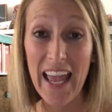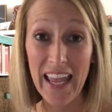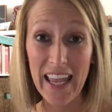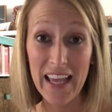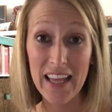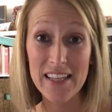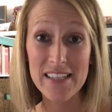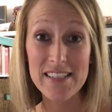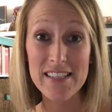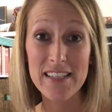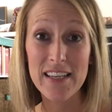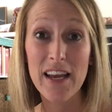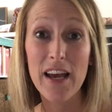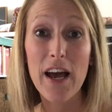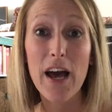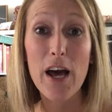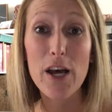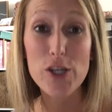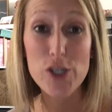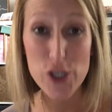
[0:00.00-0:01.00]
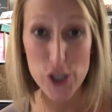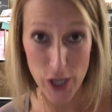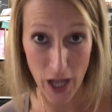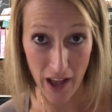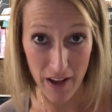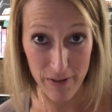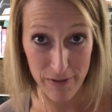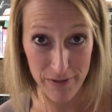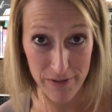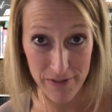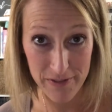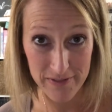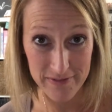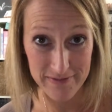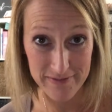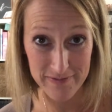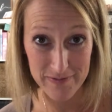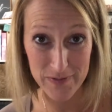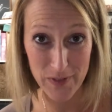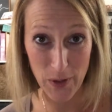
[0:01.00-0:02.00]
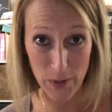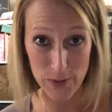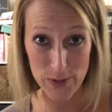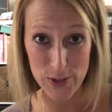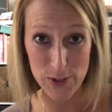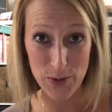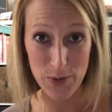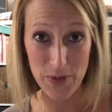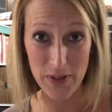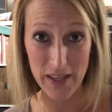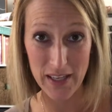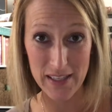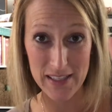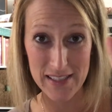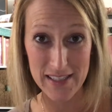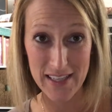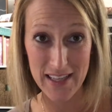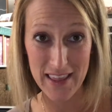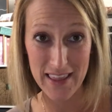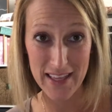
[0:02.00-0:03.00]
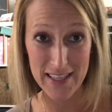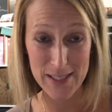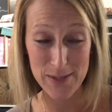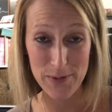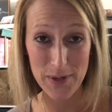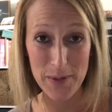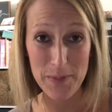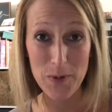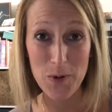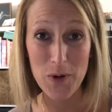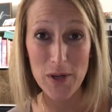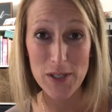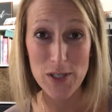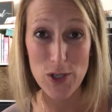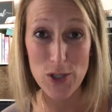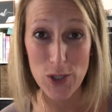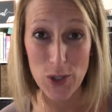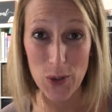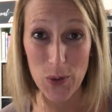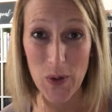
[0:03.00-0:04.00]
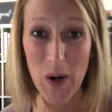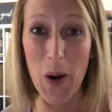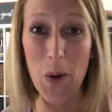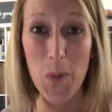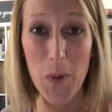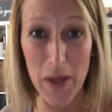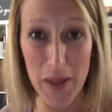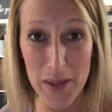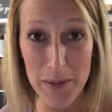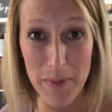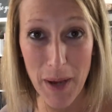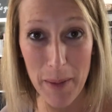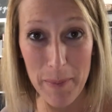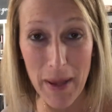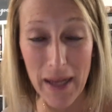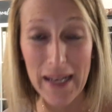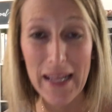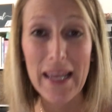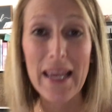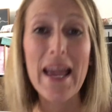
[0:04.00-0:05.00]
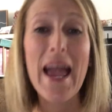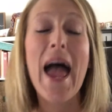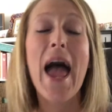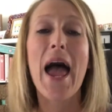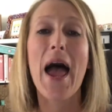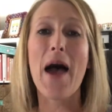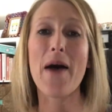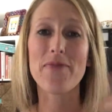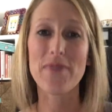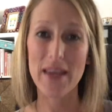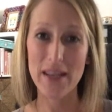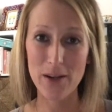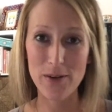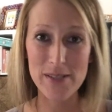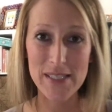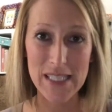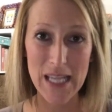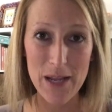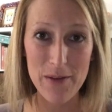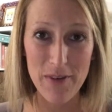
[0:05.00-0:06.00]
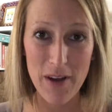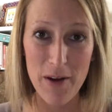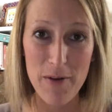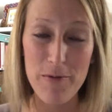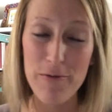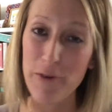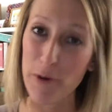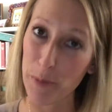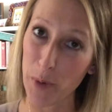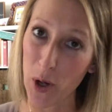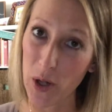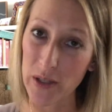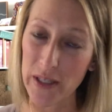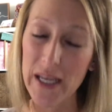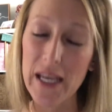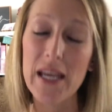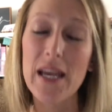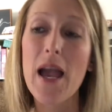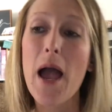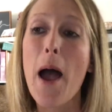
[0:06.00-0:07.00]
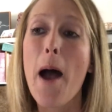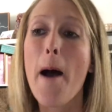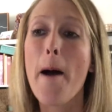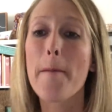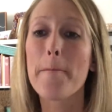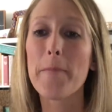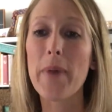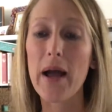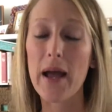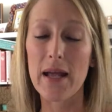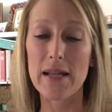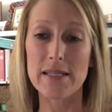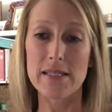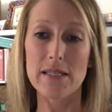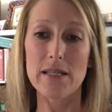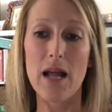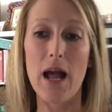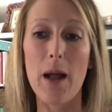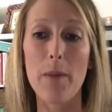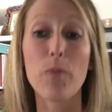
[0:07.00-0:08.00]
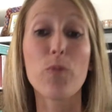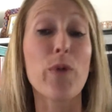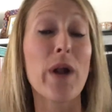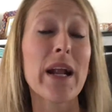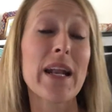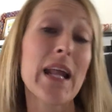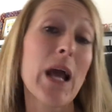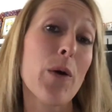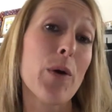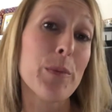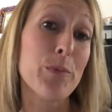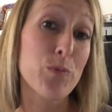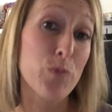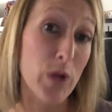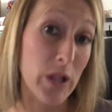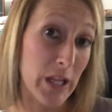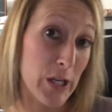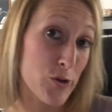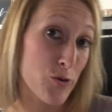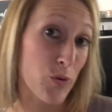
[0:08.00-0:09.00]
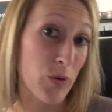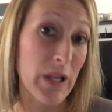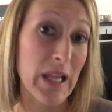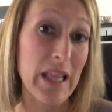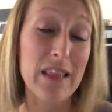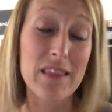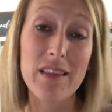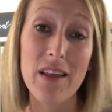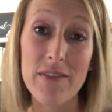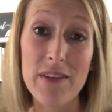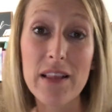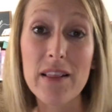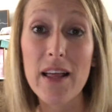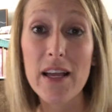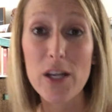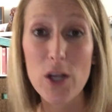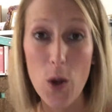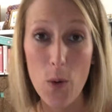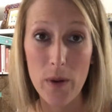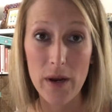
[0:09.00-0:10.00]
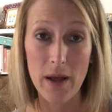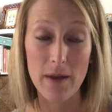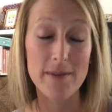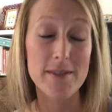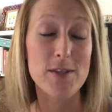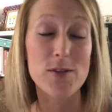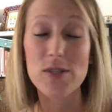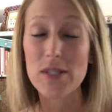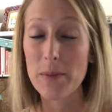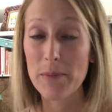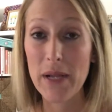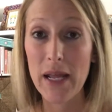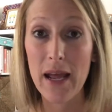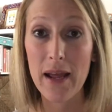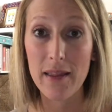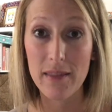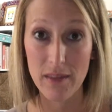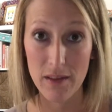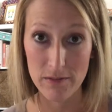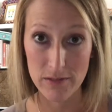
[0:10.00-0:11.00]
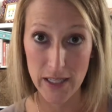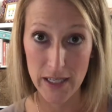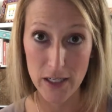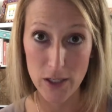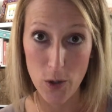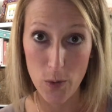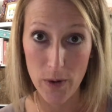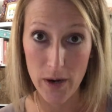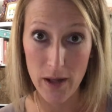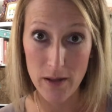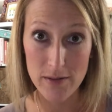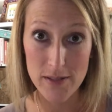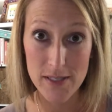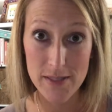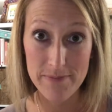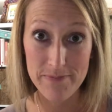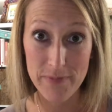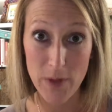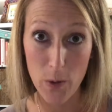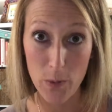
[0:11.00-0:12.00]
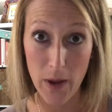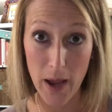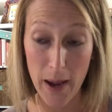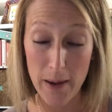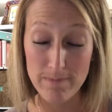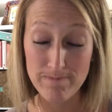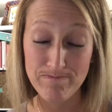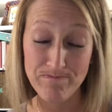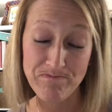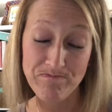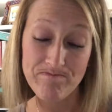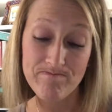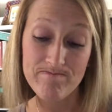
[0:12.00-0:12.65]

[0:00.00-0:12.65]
and a chef. Those two things. That's what I'm going to do with my money. And then I'll save up for Bali. But right now I'm really truly living like no one else, so someday I can live like no one else, okay?